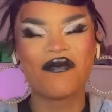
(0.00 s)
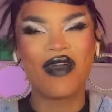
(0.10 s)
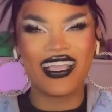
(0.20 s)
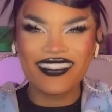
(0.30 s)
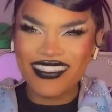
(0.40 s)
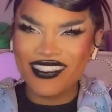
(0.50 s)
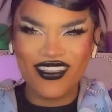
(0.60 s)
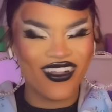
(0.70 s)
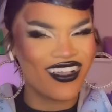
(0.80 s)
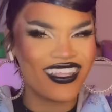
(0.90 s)
Pisces
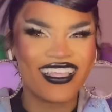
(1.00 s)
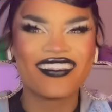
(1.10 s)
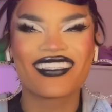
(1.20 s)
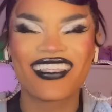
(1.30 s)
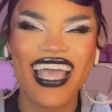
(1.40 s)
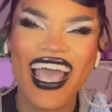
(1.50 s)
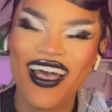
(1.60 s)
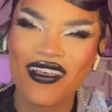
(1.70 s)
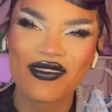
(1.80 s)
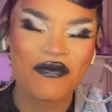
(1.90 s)
girlies in the
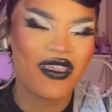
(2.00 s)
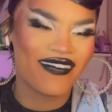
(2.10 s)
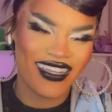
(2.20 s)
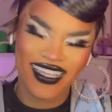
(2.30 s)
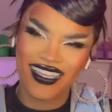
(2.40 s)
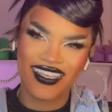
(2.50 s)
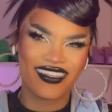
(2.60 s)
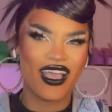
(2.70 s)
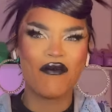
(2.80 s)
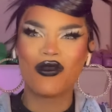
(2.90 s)
house, period.
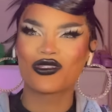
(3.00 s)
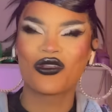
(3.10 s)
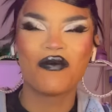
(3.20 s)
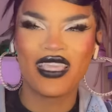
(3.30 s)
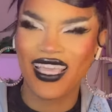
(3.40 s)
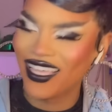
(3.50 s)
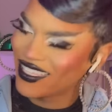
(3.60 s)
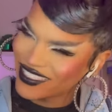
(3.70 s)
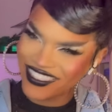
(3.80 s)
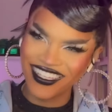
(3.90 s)
Emotional
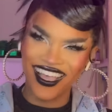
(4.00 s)
beings.